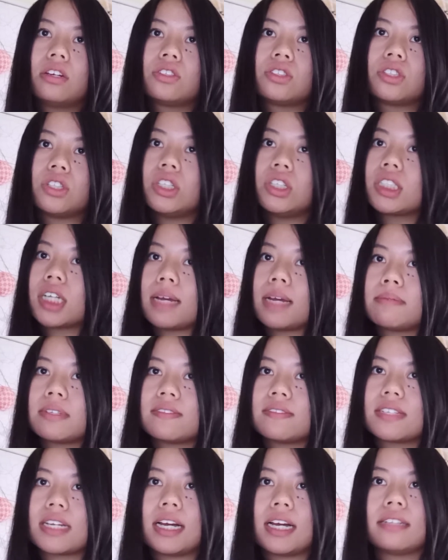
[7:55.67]
Two types of
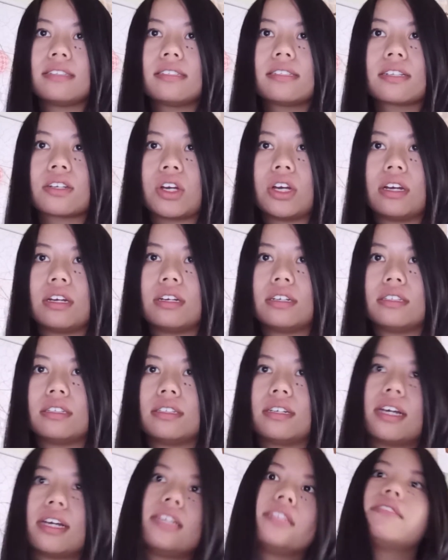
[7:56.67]
silence occur
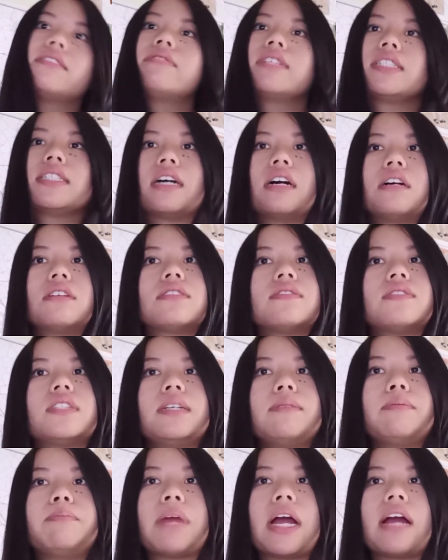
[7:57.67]
as a result of
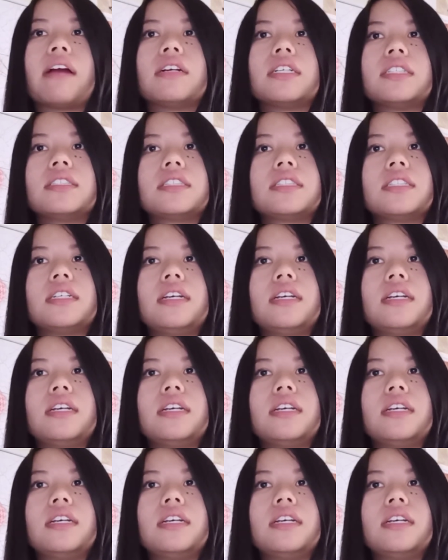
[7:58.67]
the apparent